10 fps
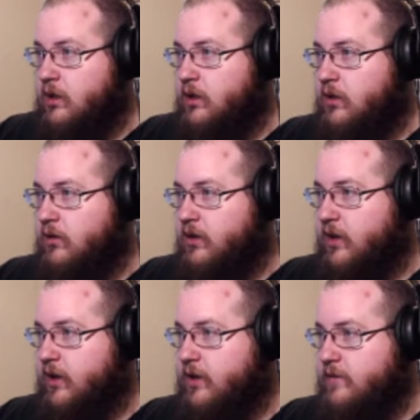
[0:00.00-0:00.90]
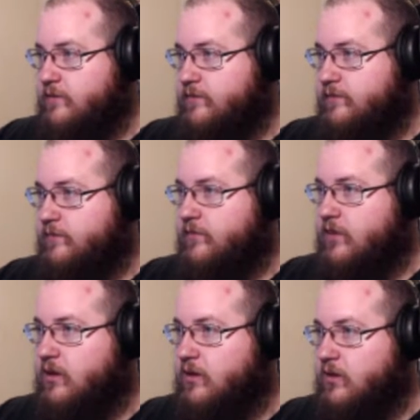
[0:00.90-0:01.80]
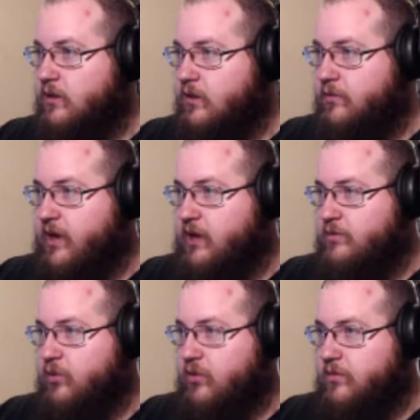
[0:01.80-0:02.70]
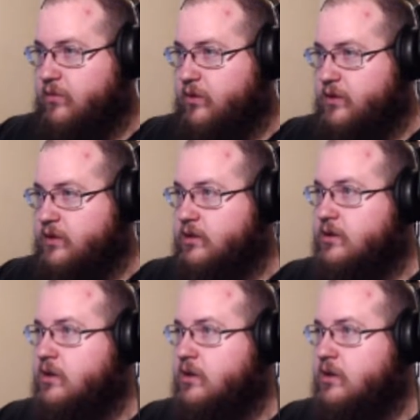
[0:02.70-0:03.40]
Okay. Compile a port report.